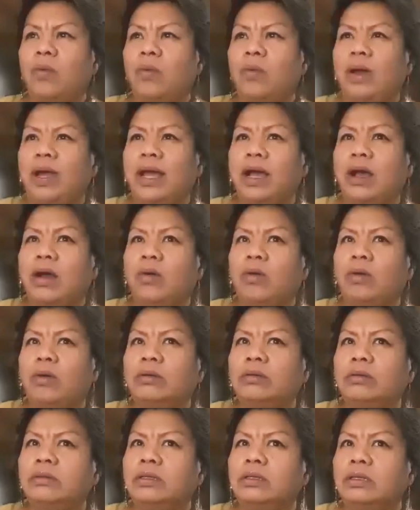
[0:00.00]
wow!
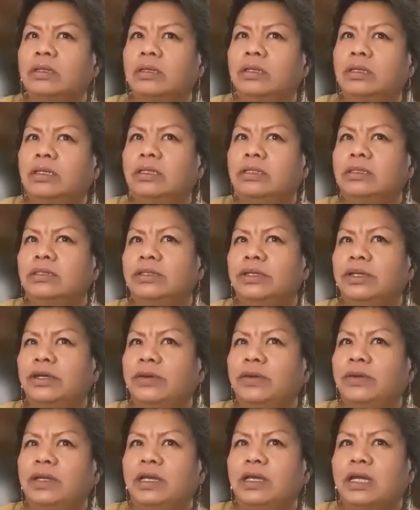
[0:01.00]
Yeah. So you're
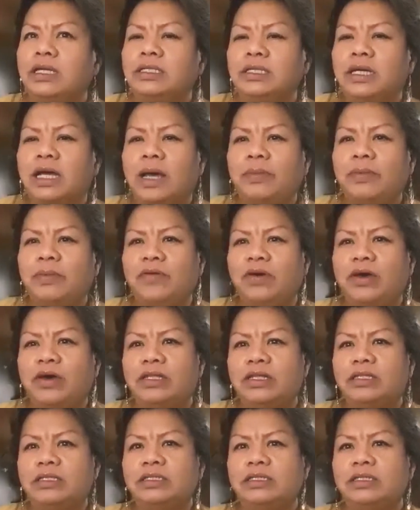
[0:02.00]
really on top of all
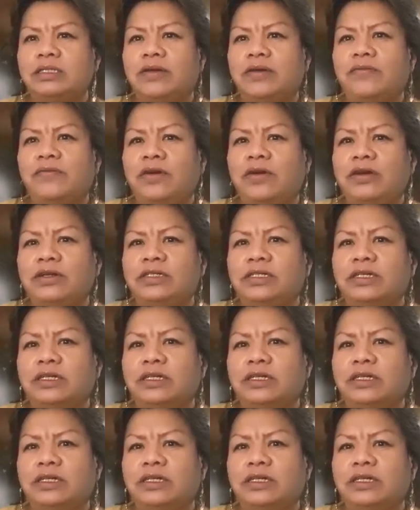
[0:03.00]
this stuff, aren't you?